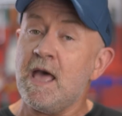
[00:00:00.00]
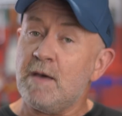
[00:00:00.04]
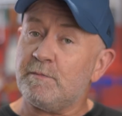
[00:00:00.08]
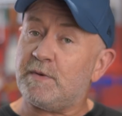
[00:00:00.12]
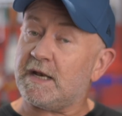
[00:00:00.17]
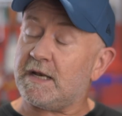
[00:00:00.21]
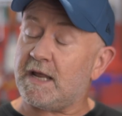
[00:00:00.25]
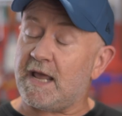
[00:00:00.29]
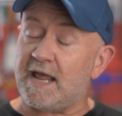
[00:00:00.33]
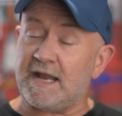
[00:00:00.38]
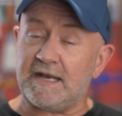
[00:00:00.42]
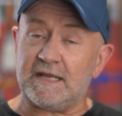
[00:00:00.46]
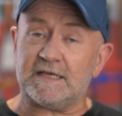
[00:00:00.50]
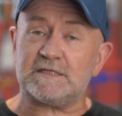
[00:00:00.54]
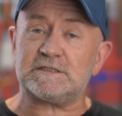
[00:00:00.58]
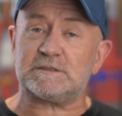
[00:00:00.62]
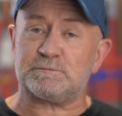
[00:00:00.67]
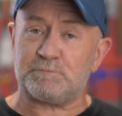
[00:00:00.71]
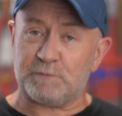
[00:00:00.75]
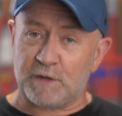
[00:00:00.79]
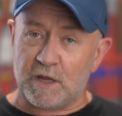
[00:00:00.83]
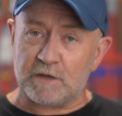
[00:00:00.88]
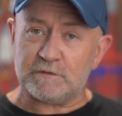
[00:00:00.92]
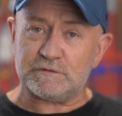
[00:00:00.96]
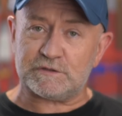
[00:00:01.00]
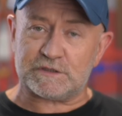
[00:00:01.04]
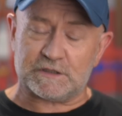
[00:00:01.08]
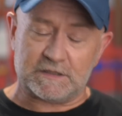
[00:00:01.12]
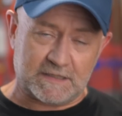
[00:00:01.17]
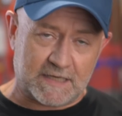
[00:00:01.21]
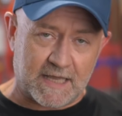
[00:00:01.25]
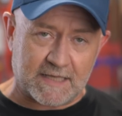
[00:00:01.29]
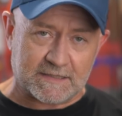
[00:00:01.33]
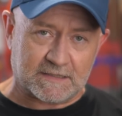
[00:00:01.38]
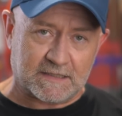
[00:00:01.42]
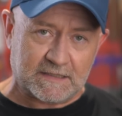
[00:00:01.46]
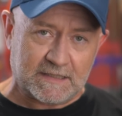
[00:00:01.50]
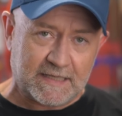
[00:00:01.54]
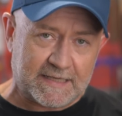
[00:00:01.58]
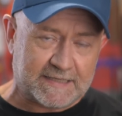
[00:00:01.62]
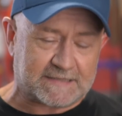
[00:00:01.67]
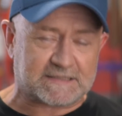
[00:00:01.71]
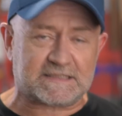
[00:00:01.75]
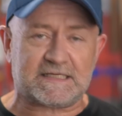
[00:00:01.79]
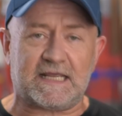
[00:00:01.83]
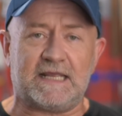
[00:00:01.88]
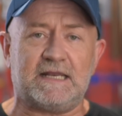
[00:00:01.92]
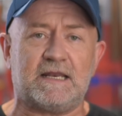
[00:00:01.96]
but an explosion
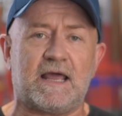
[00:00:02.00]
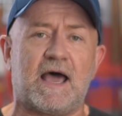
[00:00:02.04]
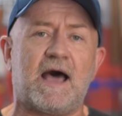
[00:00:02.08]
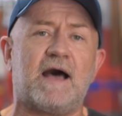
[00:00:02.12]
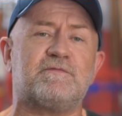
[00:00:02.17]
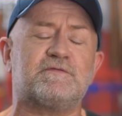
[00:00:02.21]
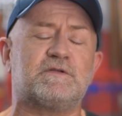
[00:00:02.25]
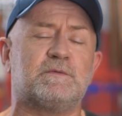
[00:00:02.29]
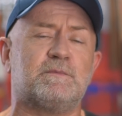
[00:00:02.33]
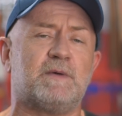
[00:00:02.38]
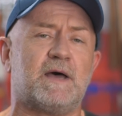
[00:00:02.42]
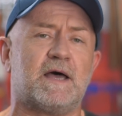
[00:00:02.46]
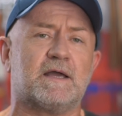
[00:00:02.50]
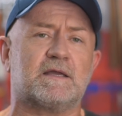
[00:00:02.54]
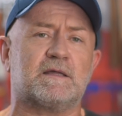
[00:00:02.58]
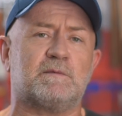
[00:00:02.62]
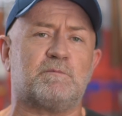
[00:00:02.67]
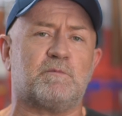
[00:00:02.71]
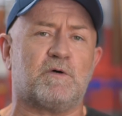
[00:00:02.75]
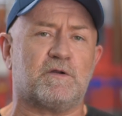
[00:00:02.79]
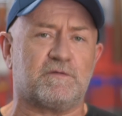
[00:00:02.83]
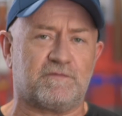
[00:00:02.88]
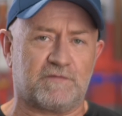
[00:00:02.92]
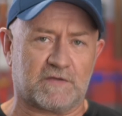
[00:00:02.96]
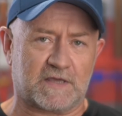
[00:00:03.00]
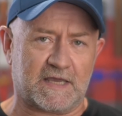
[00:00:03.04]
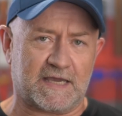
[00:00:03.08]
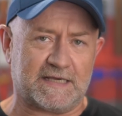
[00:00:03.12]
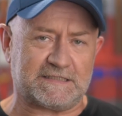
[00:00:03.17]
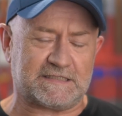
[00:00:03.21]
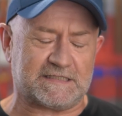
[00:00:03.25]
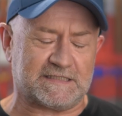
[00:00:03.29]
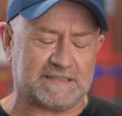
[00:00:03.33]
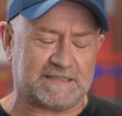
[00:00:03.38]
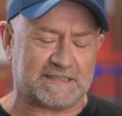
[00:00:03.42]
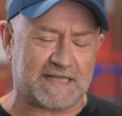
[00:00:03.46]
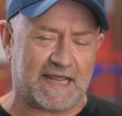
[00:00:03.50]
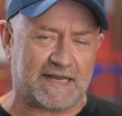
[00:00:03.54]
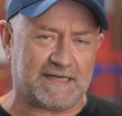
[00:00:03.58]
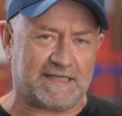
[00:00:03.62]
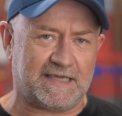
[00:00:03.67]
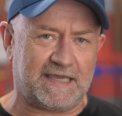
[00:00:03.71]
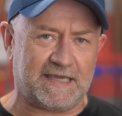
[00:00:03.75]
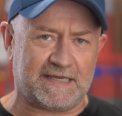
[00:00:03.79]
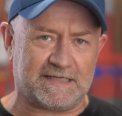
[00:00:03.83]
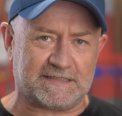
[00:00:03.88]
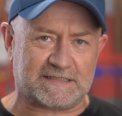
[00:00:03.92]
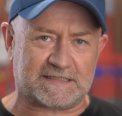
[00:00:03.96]
nonetheless in aftermarket modifications
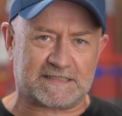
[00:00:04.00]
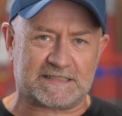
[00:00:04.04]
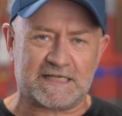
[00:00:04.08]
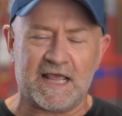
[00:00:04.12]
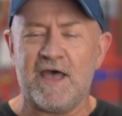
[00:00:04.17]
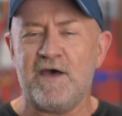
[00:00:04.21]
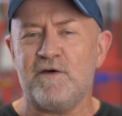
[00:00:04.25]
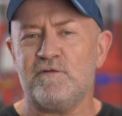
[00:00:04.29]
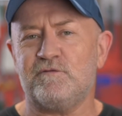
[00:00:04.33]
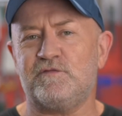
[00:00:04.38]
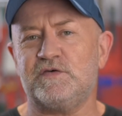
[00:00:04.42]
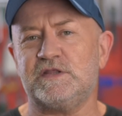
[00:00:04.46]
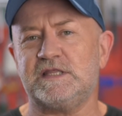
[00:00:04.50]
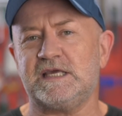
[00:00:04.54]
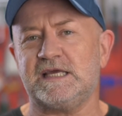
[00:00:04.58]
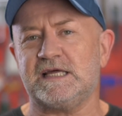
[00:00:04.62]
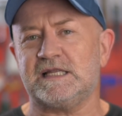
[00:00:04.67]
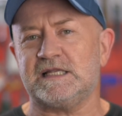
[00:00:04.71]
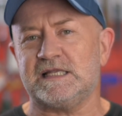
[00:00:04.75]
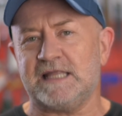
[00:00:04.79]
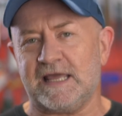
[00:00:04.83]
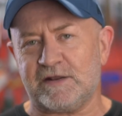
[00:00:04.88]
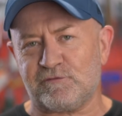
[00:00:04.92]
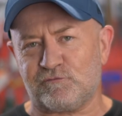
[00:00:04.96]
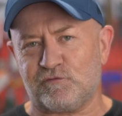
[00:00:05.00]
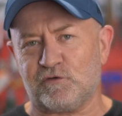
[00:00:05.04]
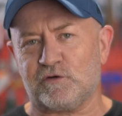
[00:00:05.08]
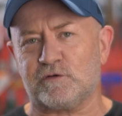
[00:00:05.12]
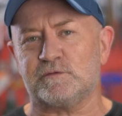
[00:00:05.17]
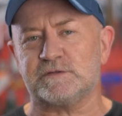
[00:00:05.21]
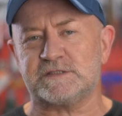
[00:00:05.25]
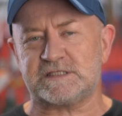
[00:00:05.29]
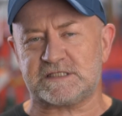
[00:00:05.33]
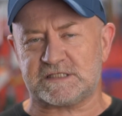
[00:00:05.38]
and kits for the electrical